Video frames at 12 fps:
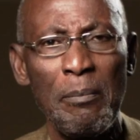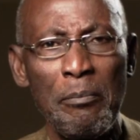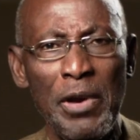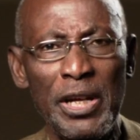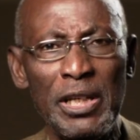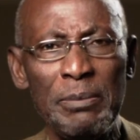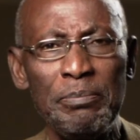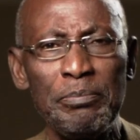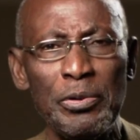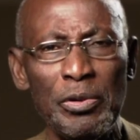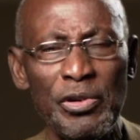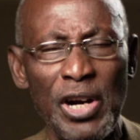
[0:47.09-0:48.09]
Many
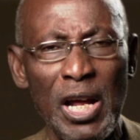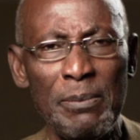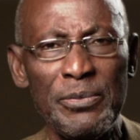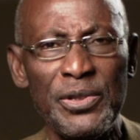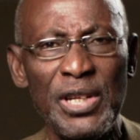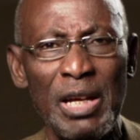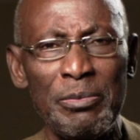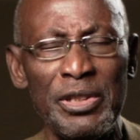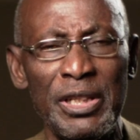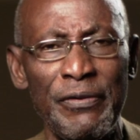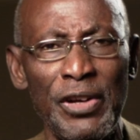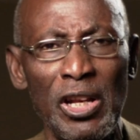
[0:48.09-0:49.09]
programs have
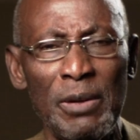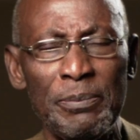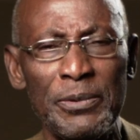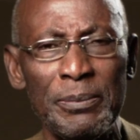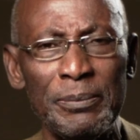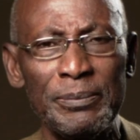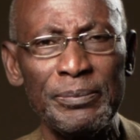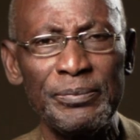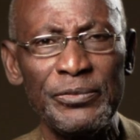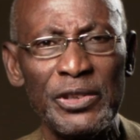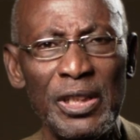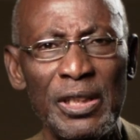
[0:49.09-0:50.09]
been developed
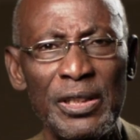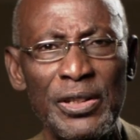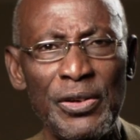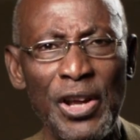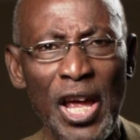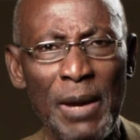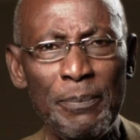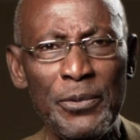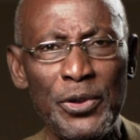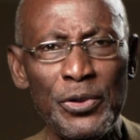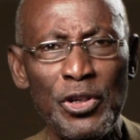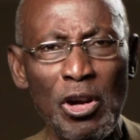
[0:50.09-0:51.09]
to help
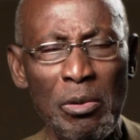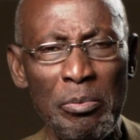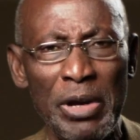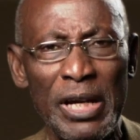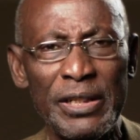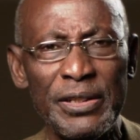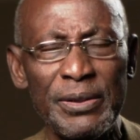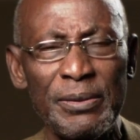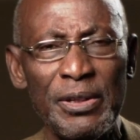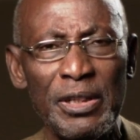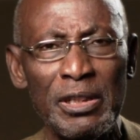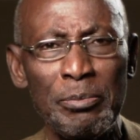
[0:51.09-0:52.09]
to combat
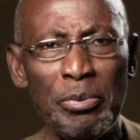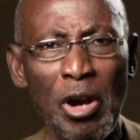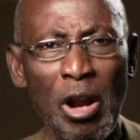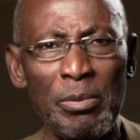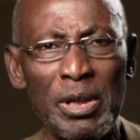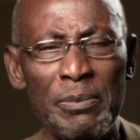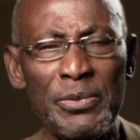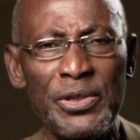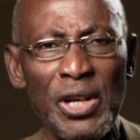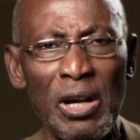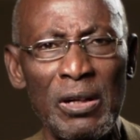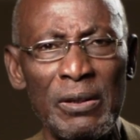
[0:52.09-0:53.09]

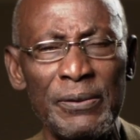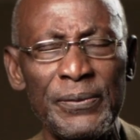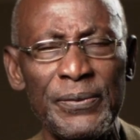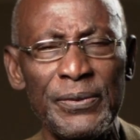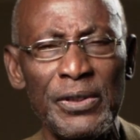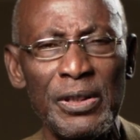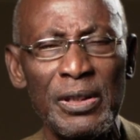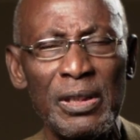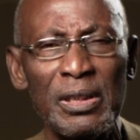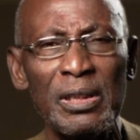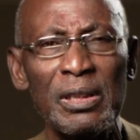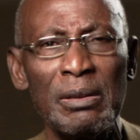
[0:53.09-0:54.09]
problems of
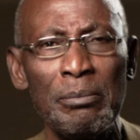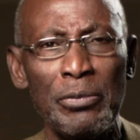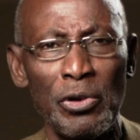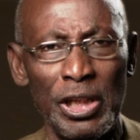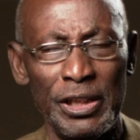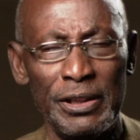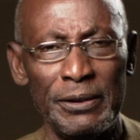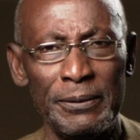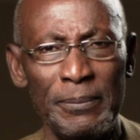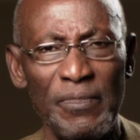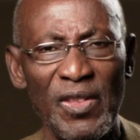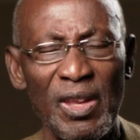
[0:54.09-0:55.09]
bullying.
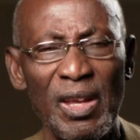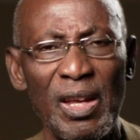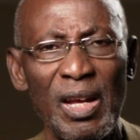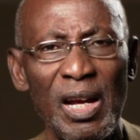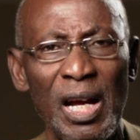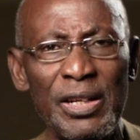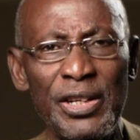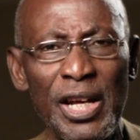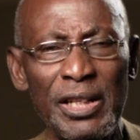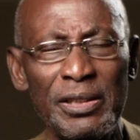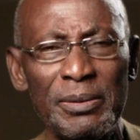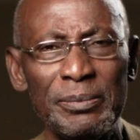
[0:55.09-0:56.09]
And
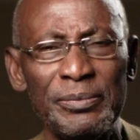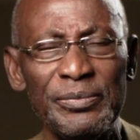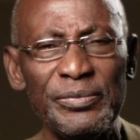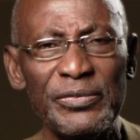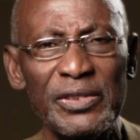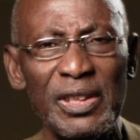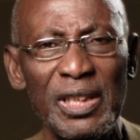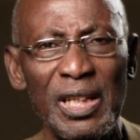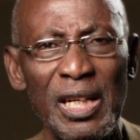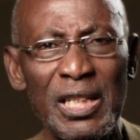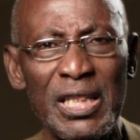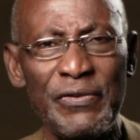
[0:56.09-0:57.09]
yet,
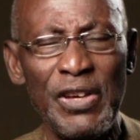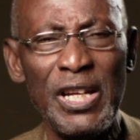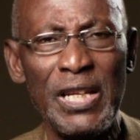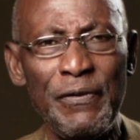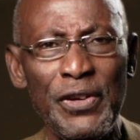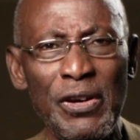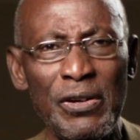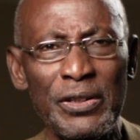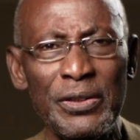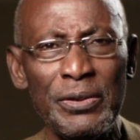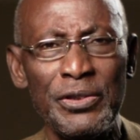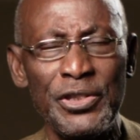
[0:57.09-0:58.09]
it is very
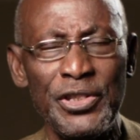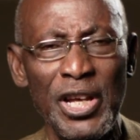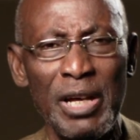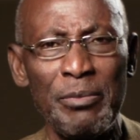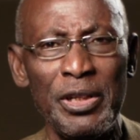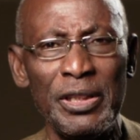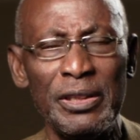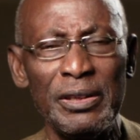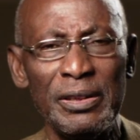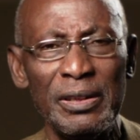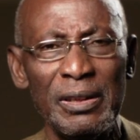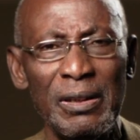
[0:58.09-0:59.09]
difficult to determine
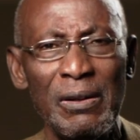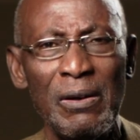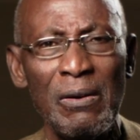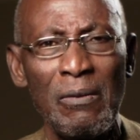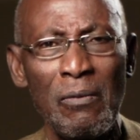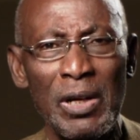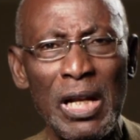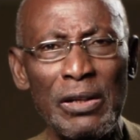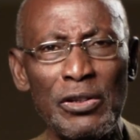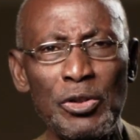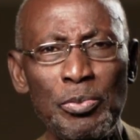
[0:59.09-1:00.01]
whether those